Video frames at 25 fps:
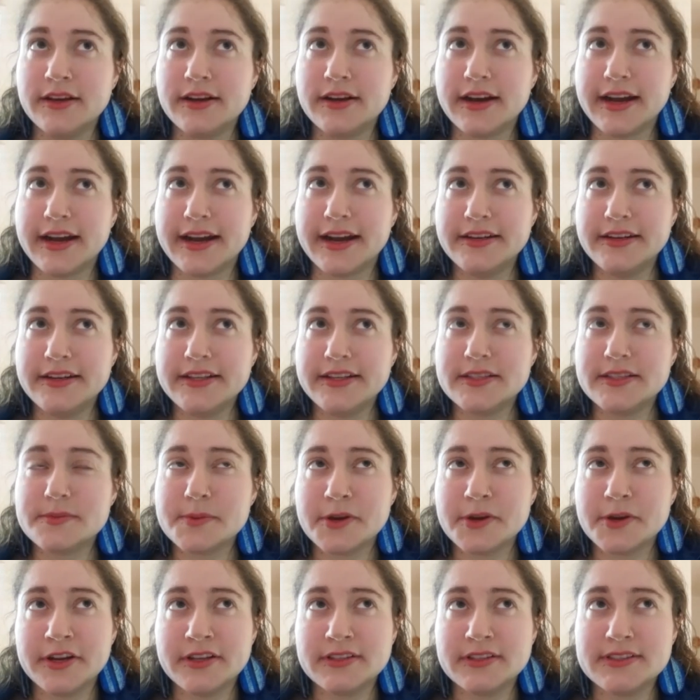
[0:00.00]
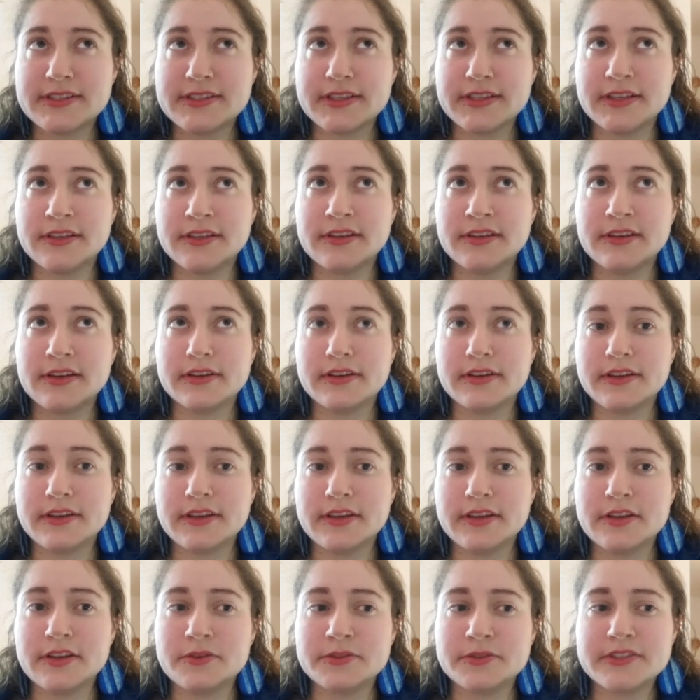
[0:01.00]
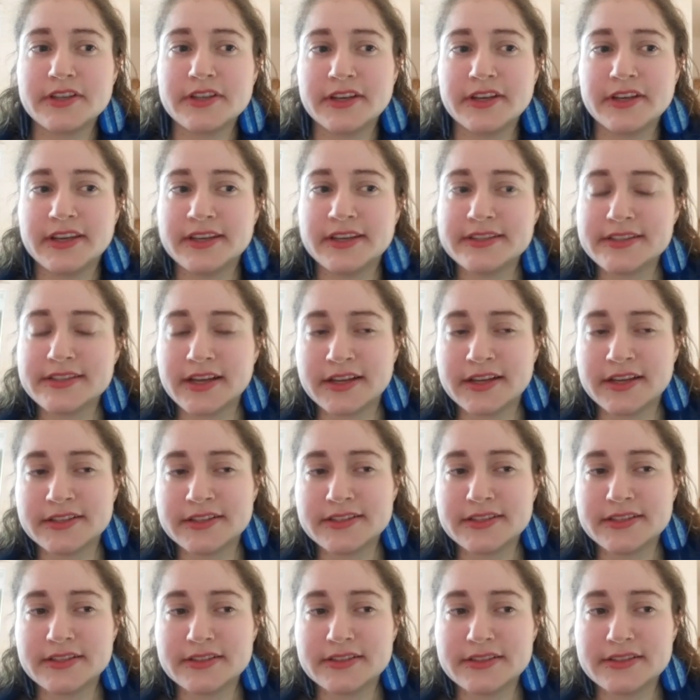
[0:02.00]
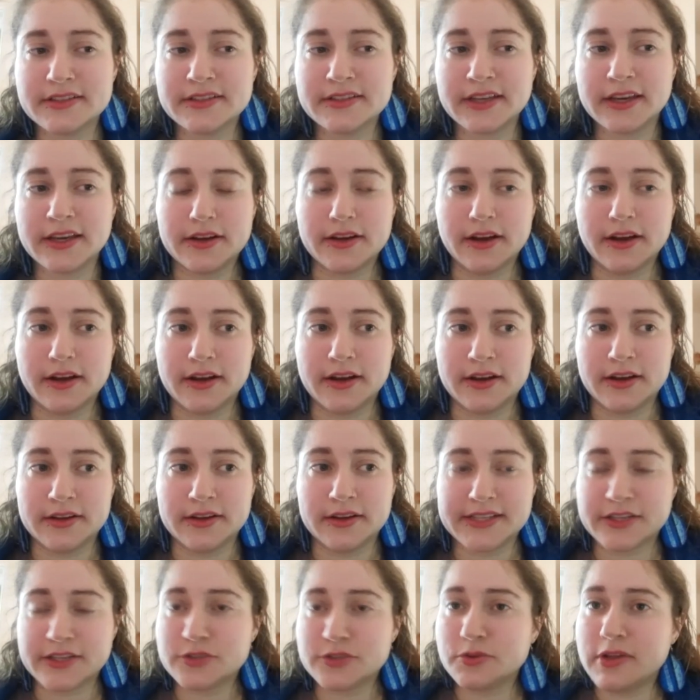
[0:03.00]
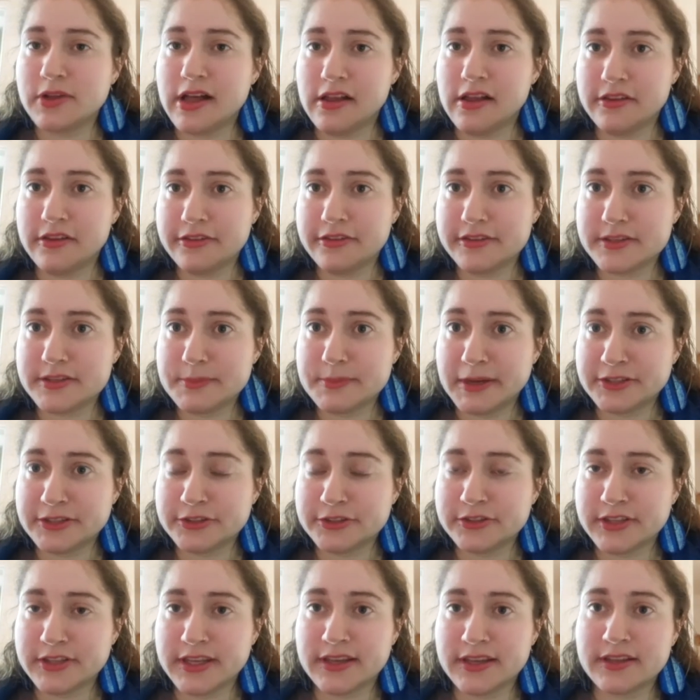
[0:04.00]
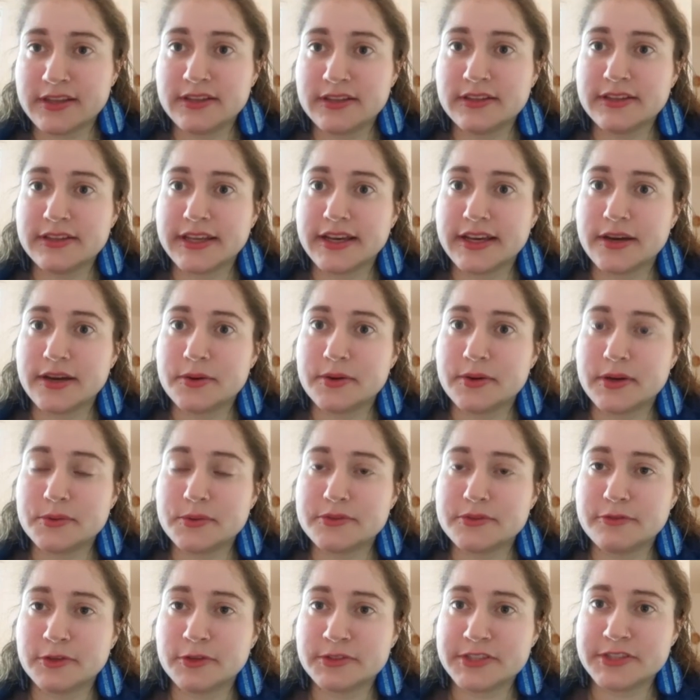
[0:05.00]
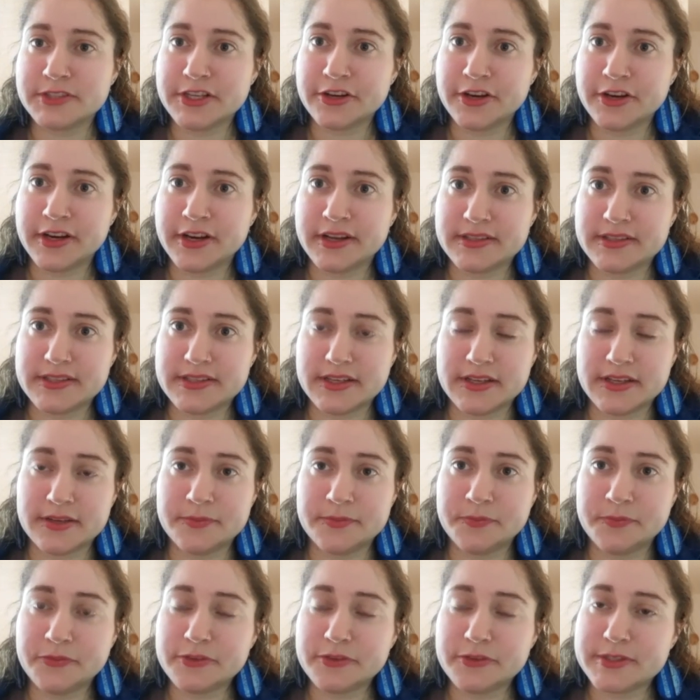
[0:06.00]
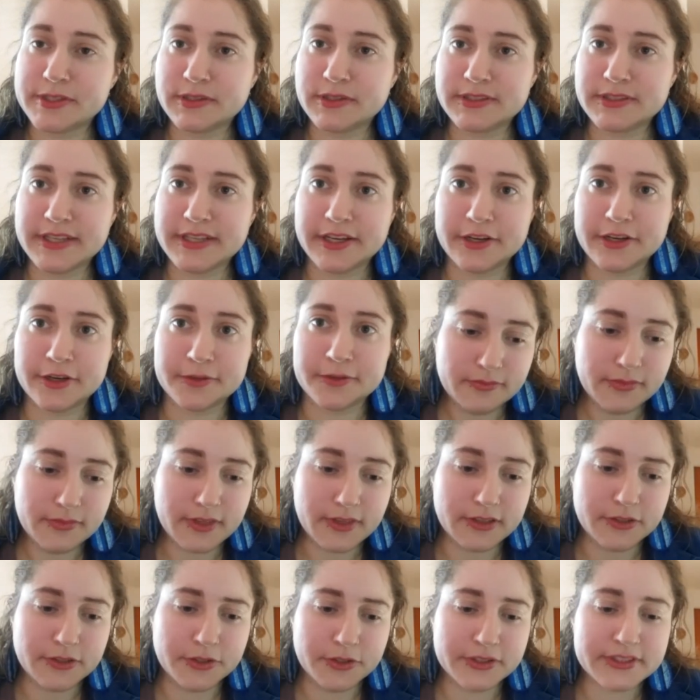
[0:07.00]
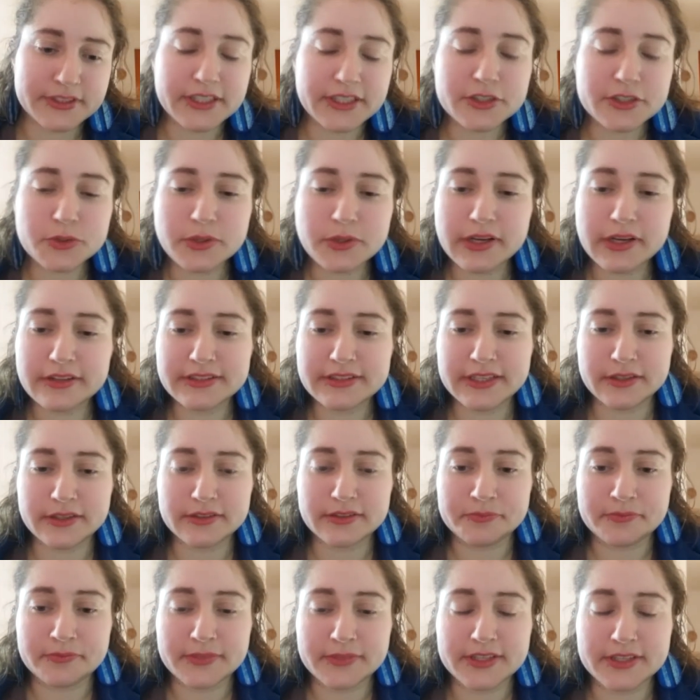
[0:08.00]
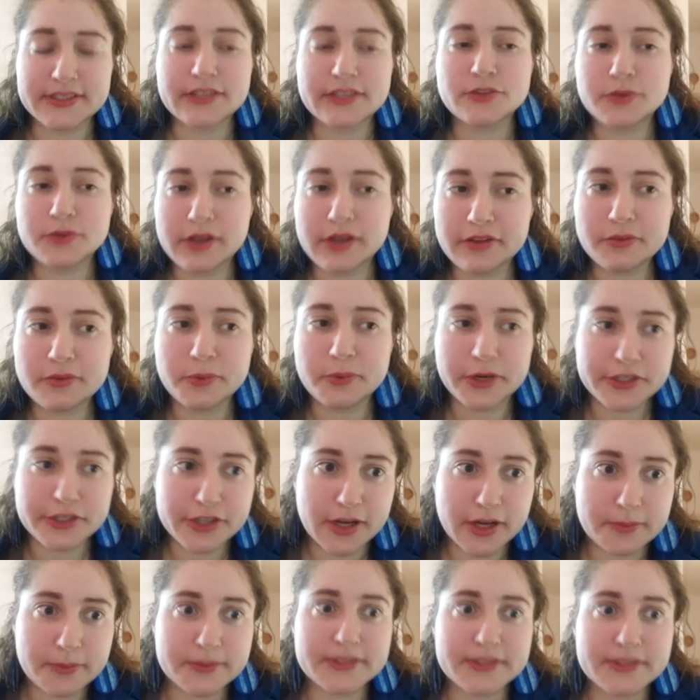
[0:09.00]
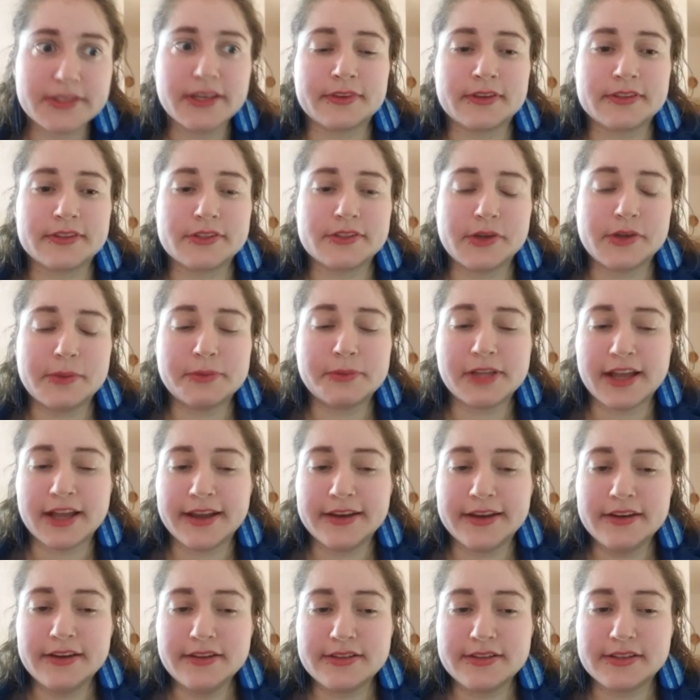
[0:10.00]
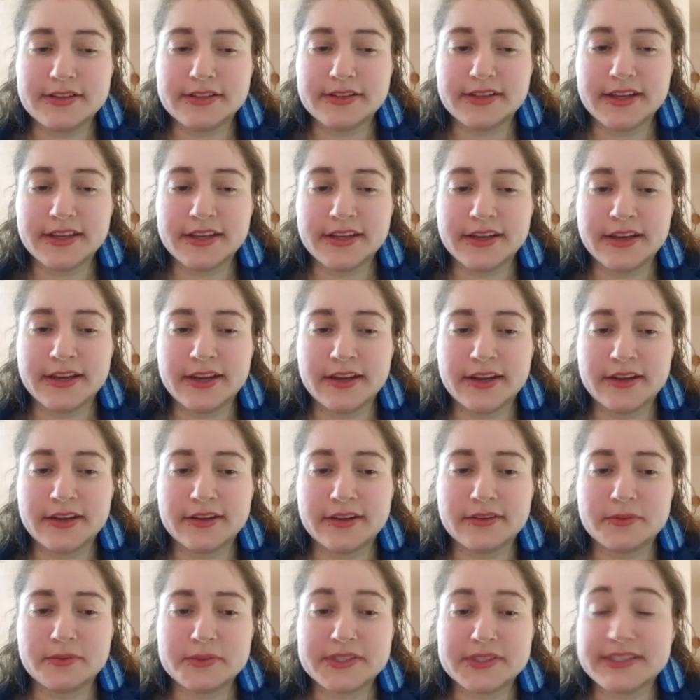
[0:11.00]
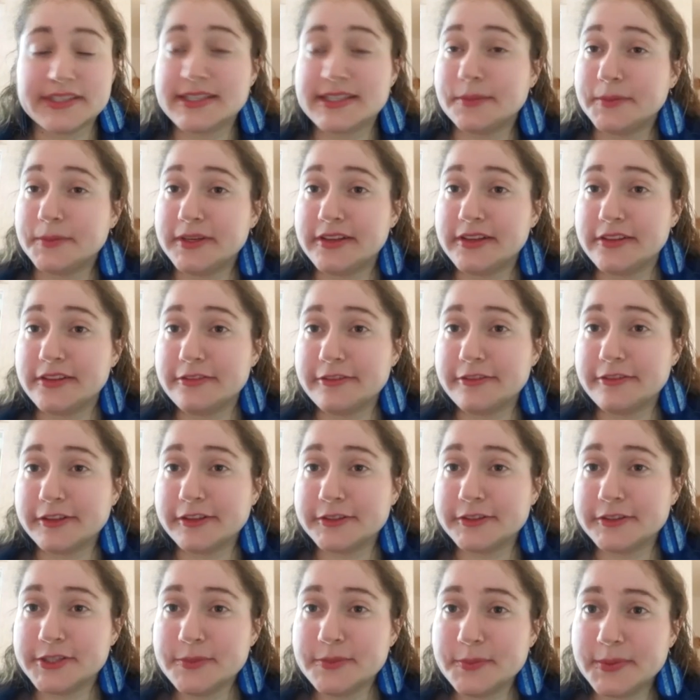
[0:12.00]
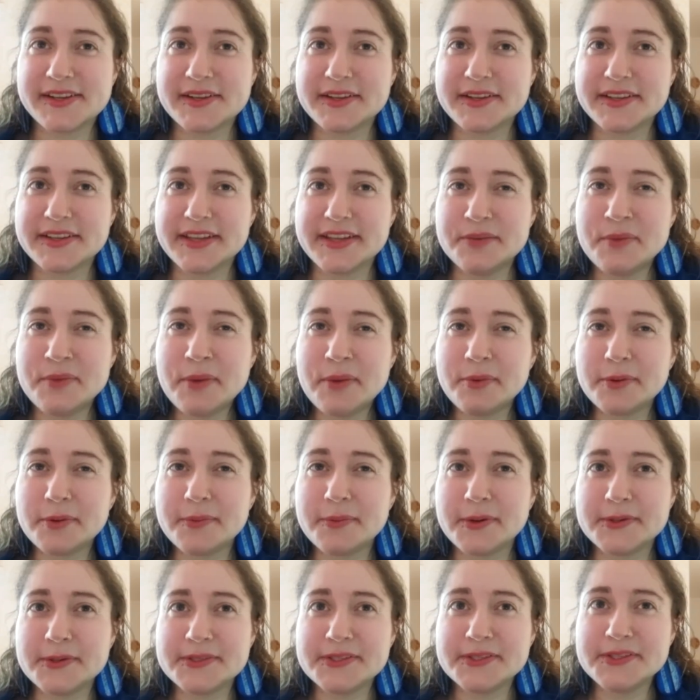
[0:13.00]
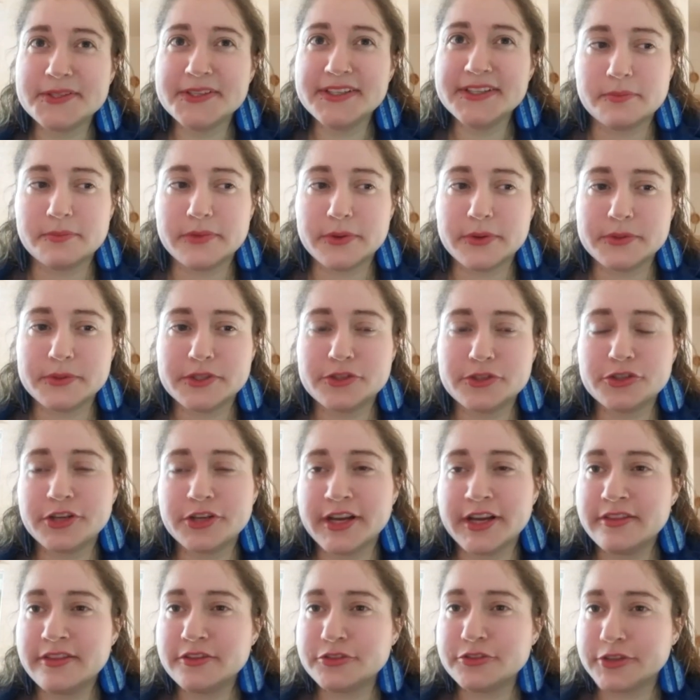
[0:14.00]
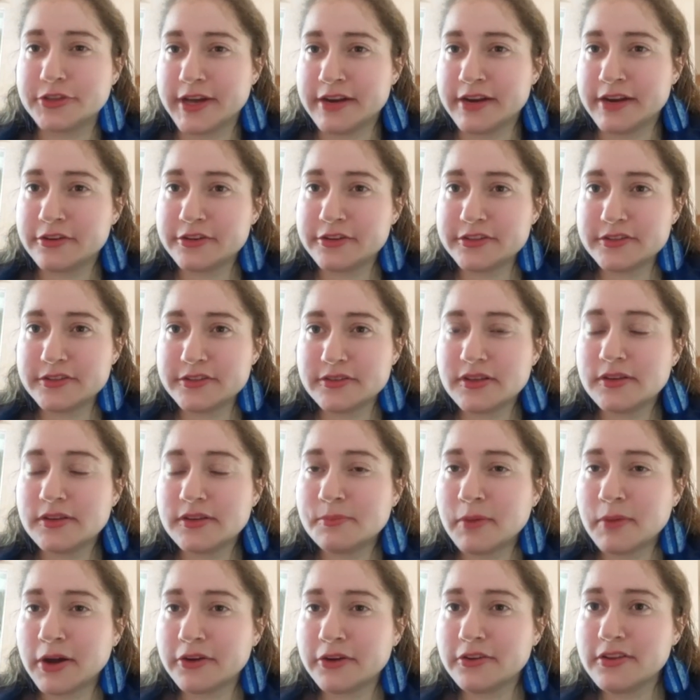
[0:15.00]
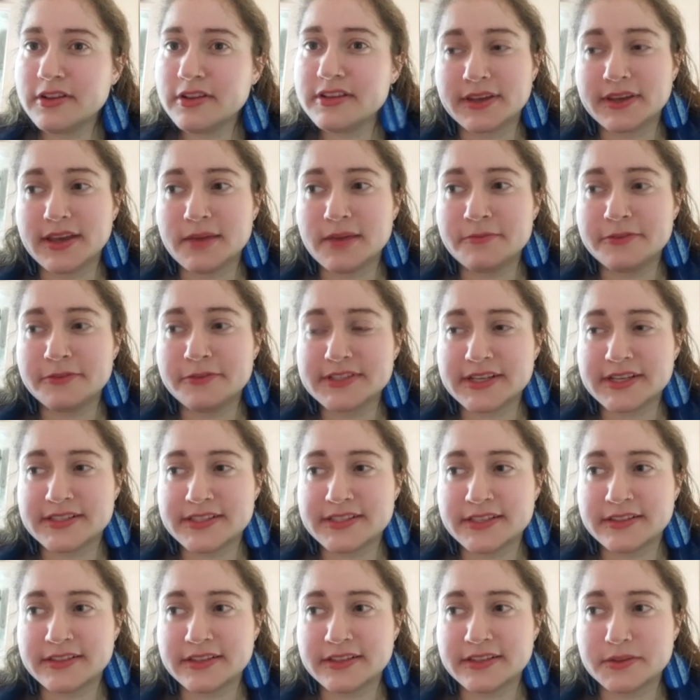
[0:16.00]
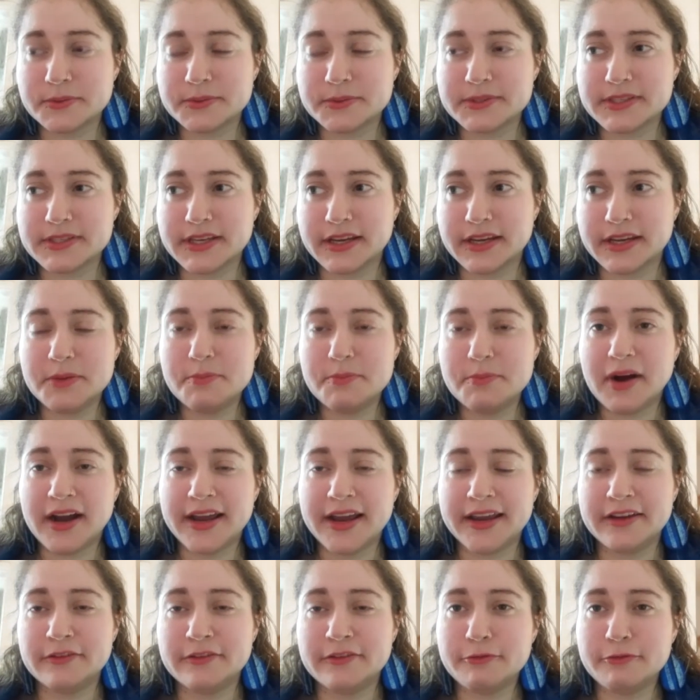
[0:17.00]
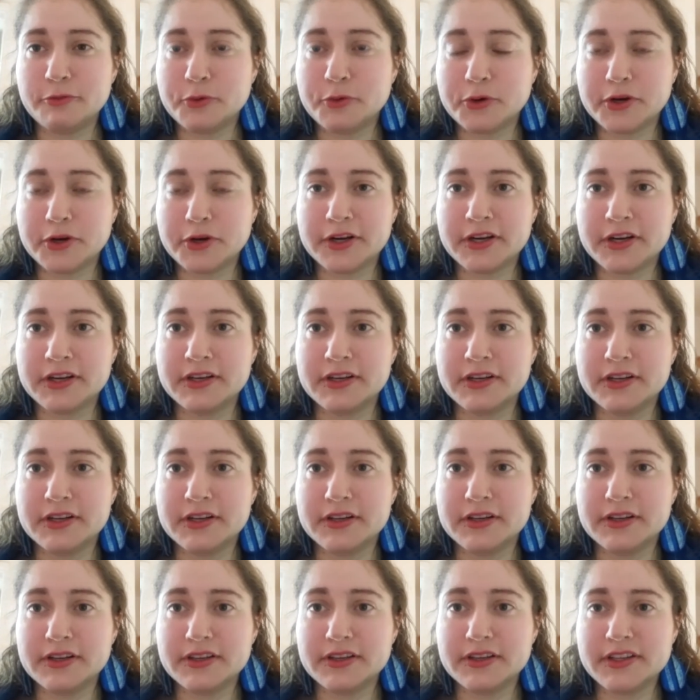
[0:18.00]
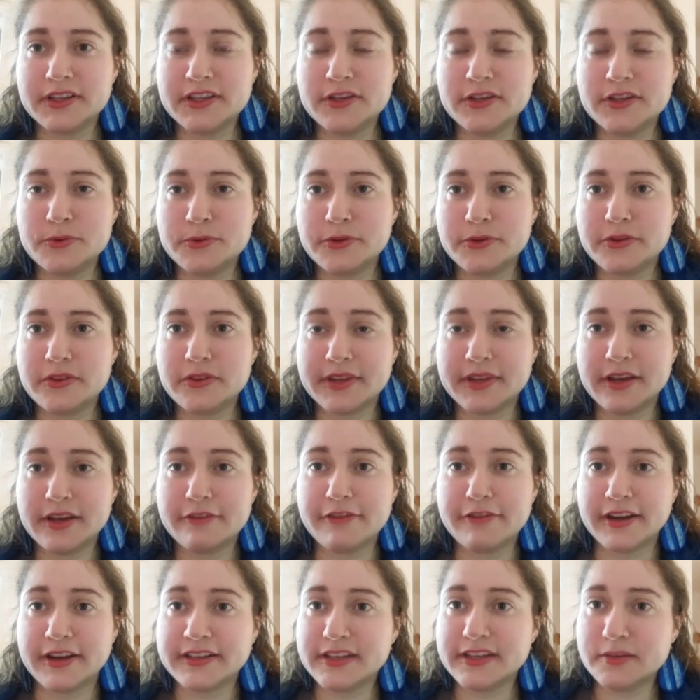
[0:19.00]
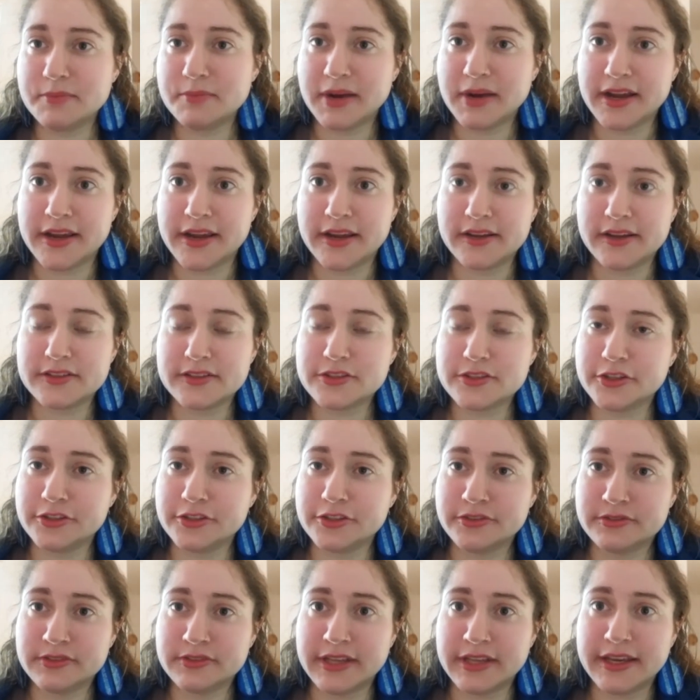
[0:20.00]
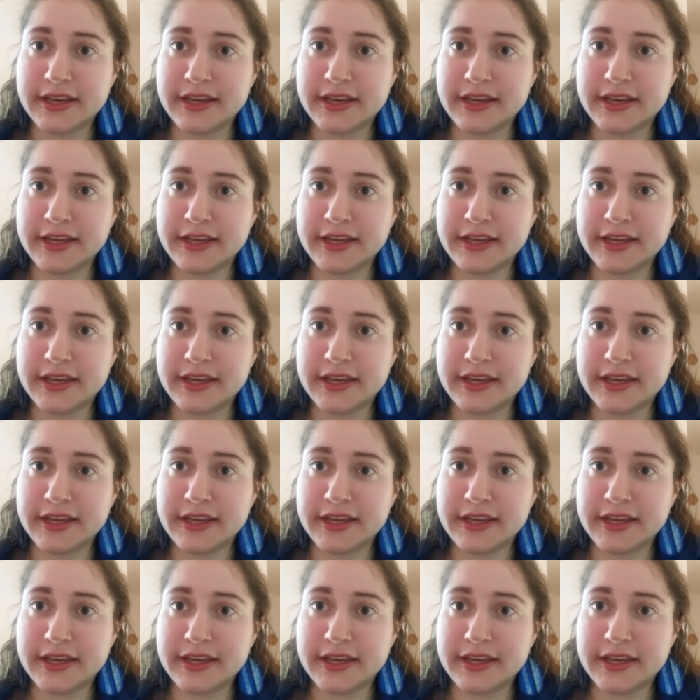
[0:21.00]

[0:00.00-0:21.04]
I had experience in in studying sciences and like sexual health, especially like I was volunteering as a facilitator doing sexual health workshops. So I applied and I was accepted to the fellowship. In my proposal, it was a train the trainers model, emphasizing that it was like by and for youth affected by a certain like